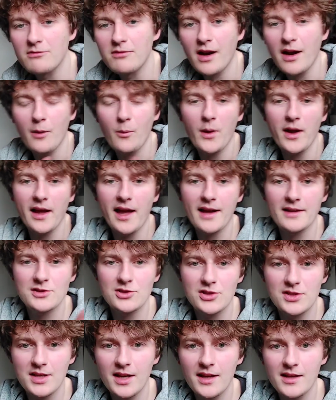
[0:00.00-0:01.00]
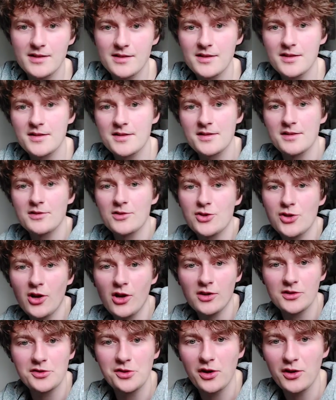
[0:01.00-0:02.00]
right wing agitators and
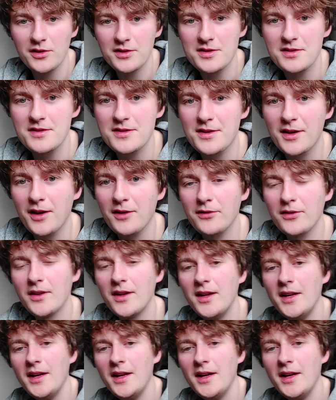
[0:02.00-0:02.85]
shock jocks and stuff.